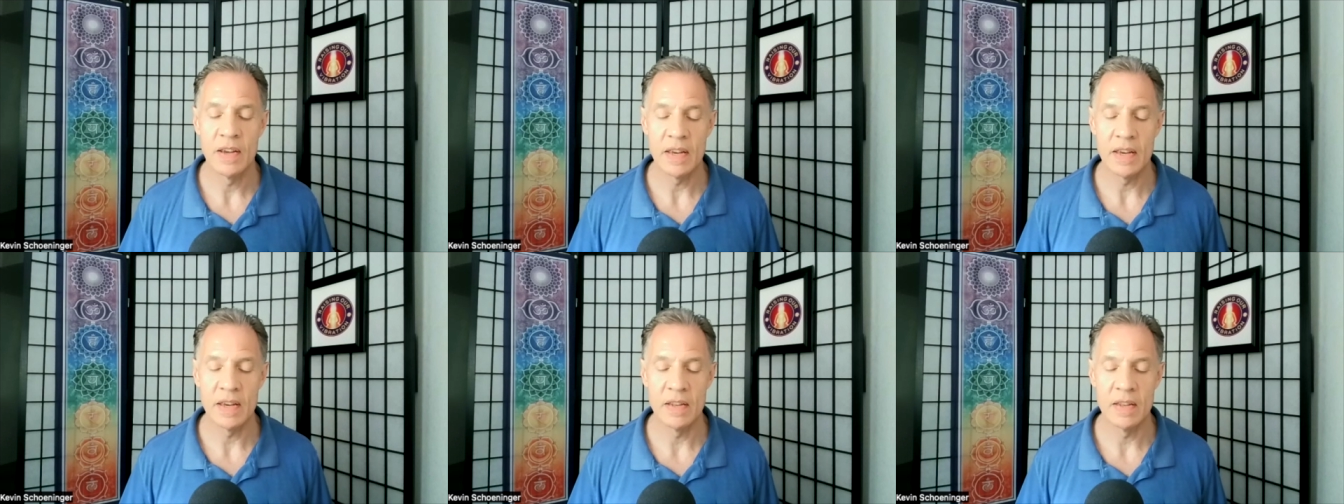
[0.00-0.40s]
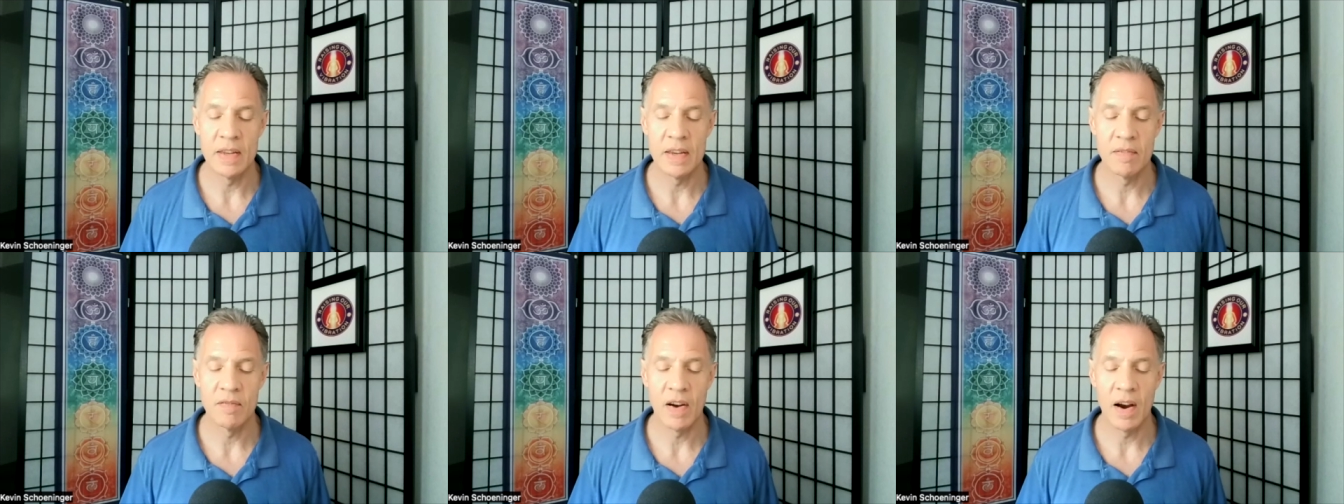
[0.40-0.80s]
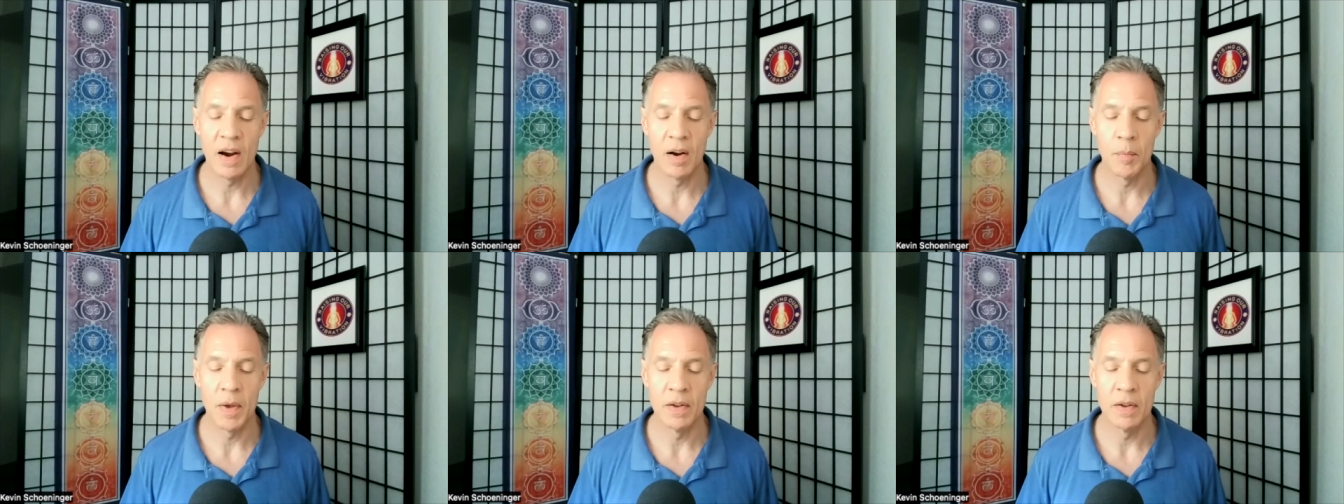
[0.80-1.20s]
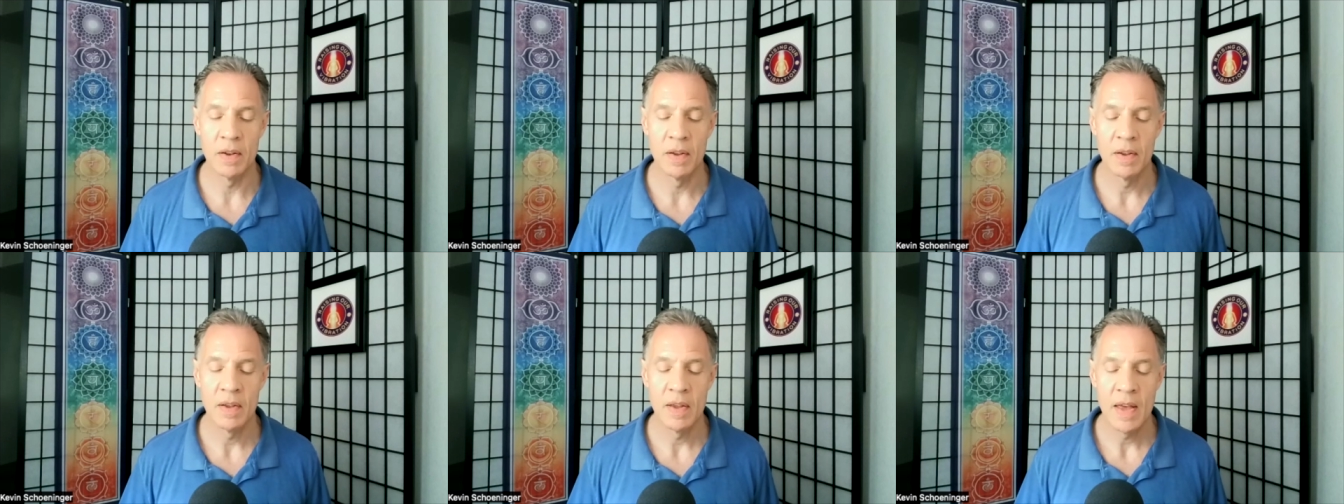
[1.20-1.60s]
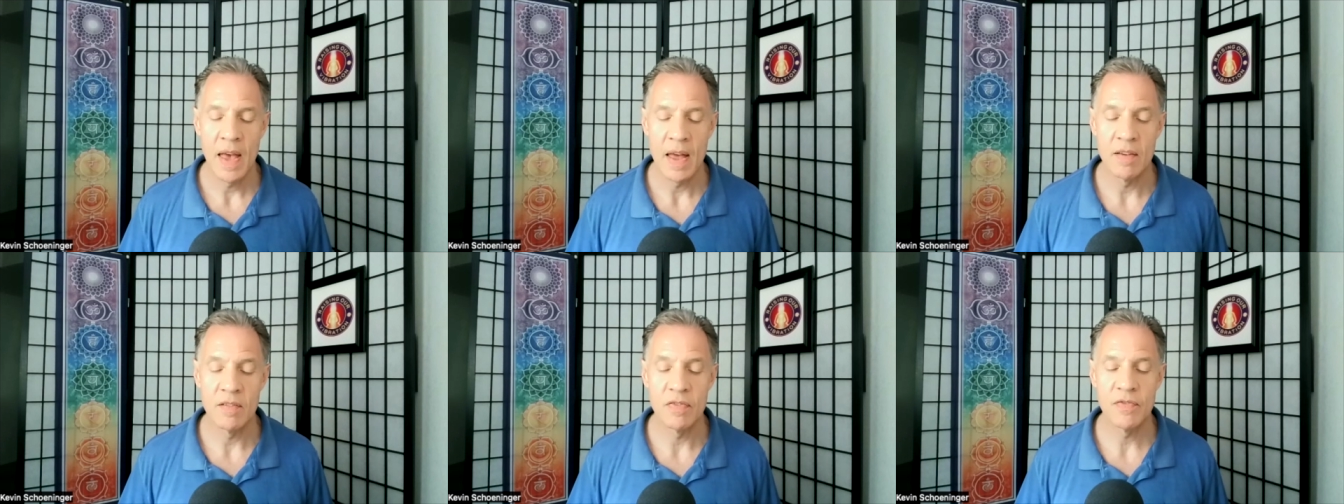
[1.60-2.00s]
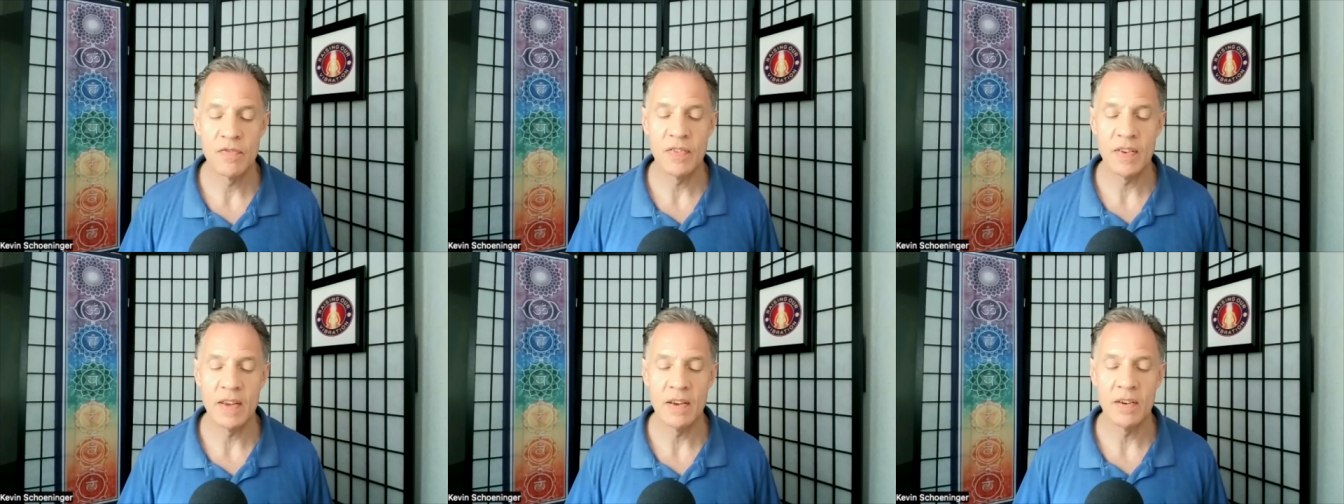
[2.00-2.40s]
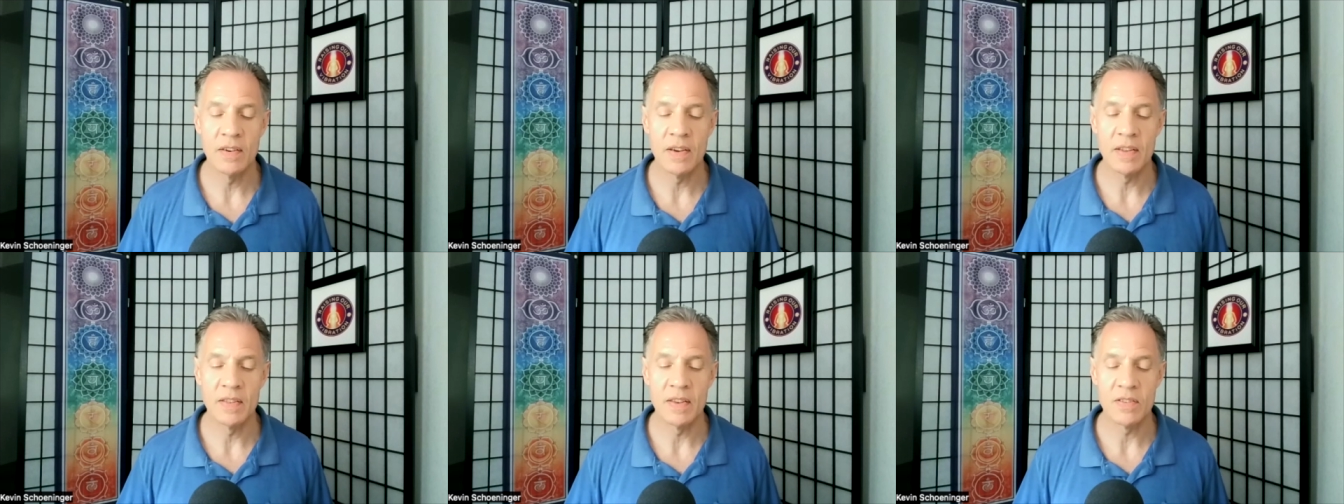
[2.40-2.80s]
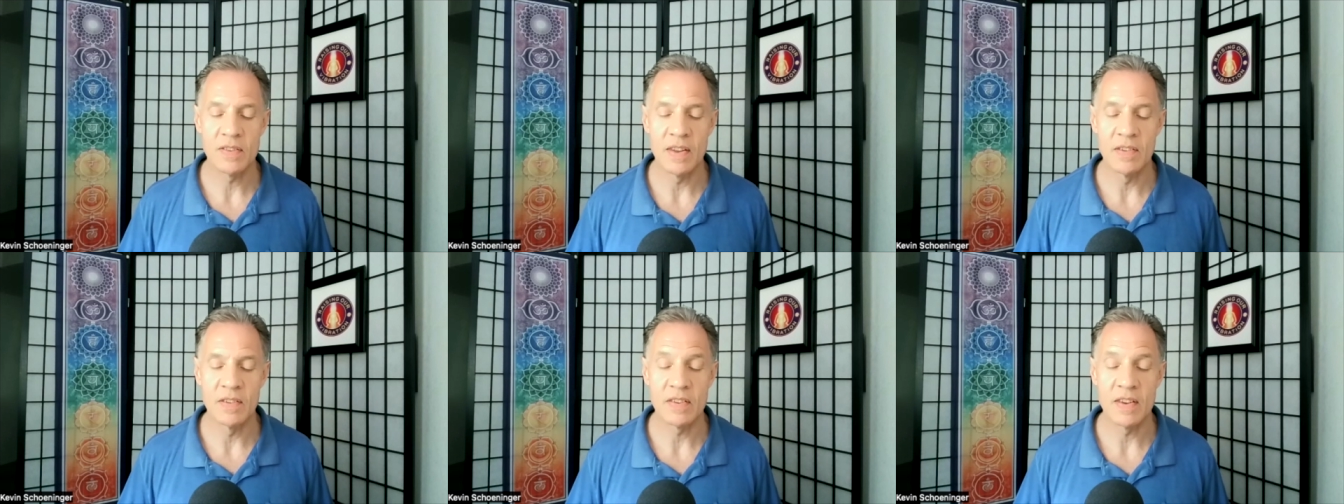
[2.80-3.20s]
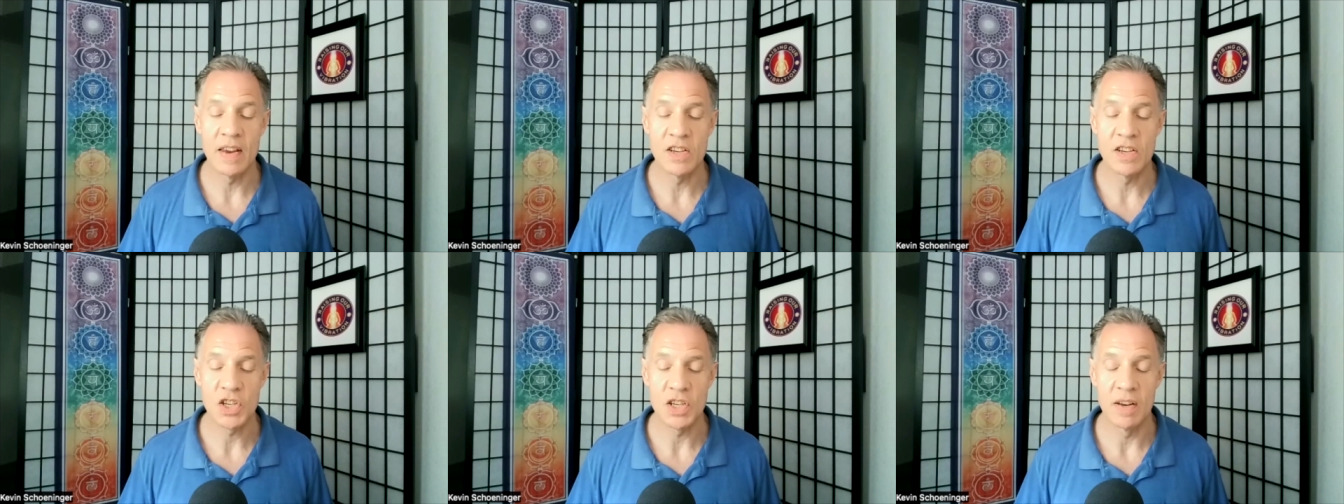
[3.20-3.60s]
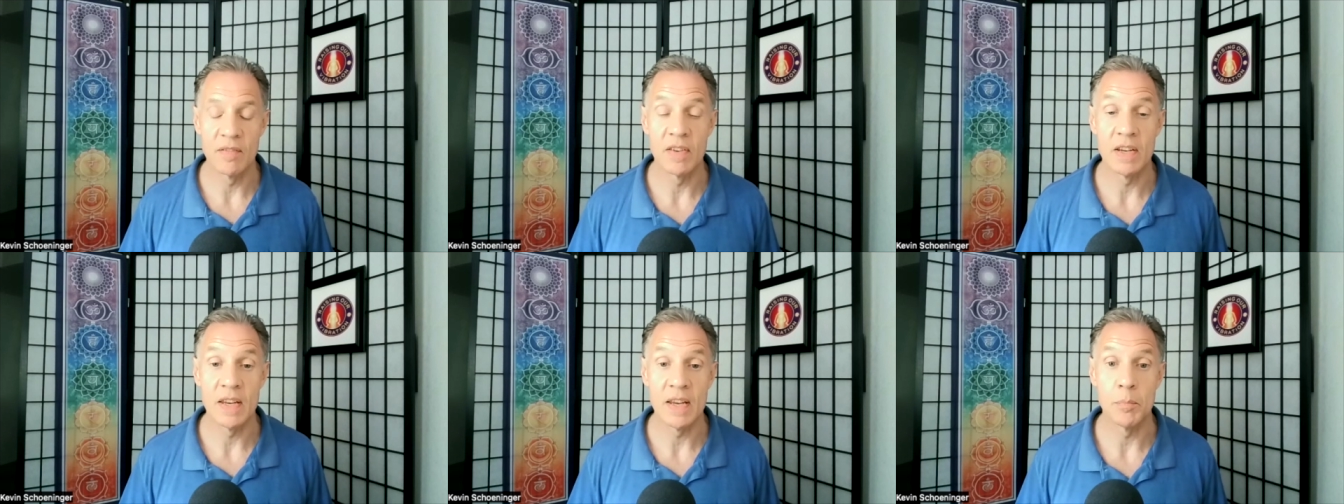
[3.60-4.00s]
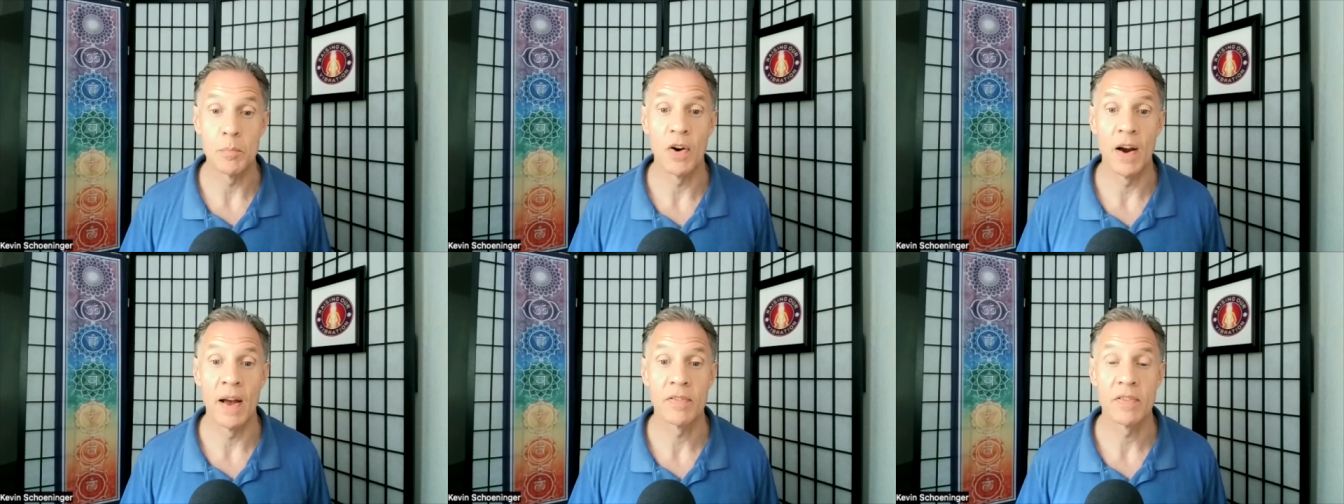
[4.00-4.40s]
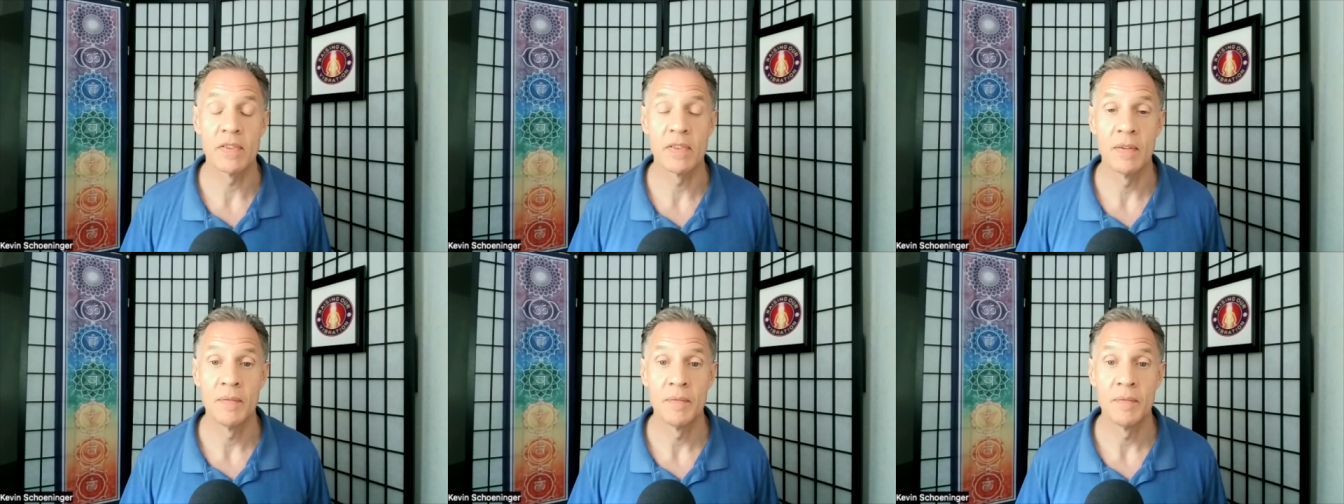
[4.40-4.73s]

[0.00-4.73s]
in the environment, and feeling the sensation of a deep breath.